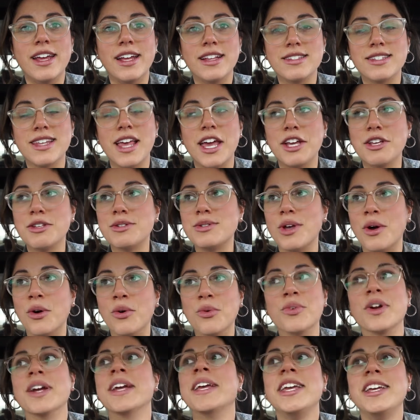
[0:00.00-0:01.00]
it's like
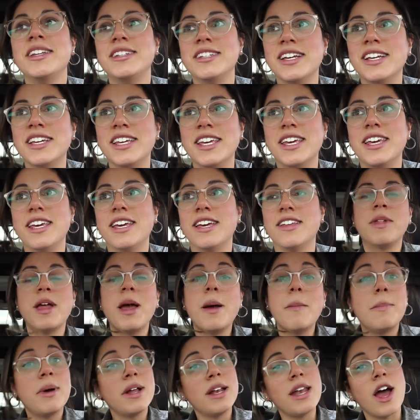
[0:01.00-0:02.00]
so rinky-dinky.
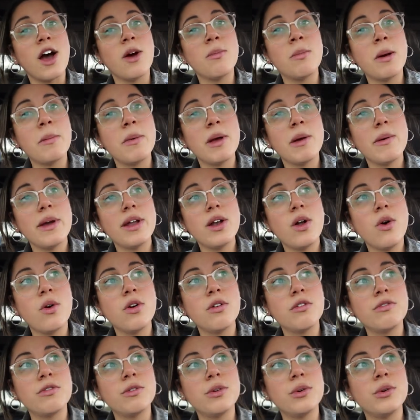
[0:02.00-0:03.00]
But now I'm on my way to
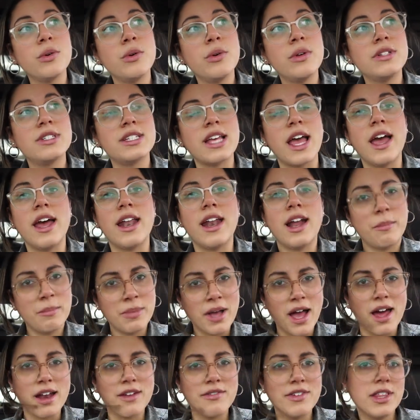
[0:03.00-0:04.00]
Whole Foods and I'm
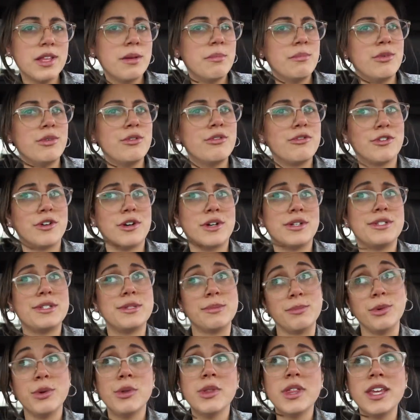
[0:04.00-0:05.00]
kind of in the mood for a
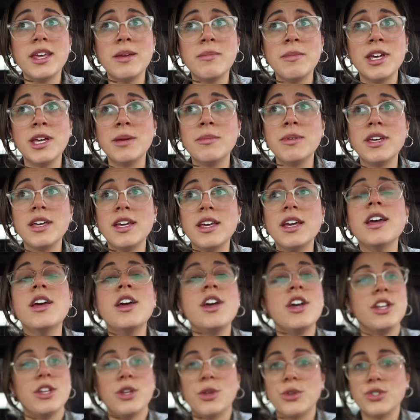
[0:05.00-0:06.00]
smoothie maybe.
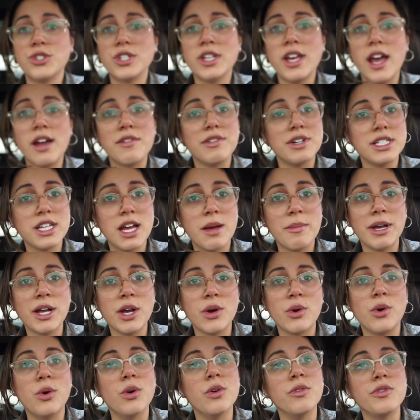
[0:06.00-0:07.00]
Usually every time I
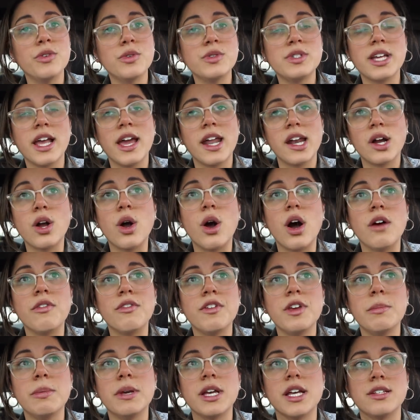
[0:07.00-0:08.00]
go to Whole Foods, I get a
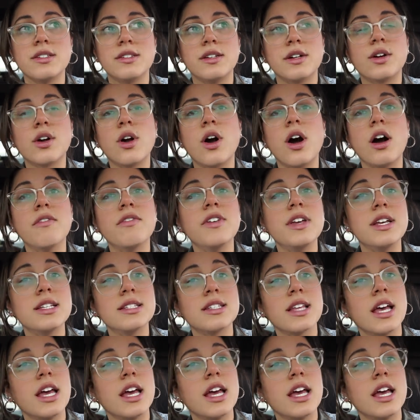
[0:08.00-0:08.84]
coffee because their coffee is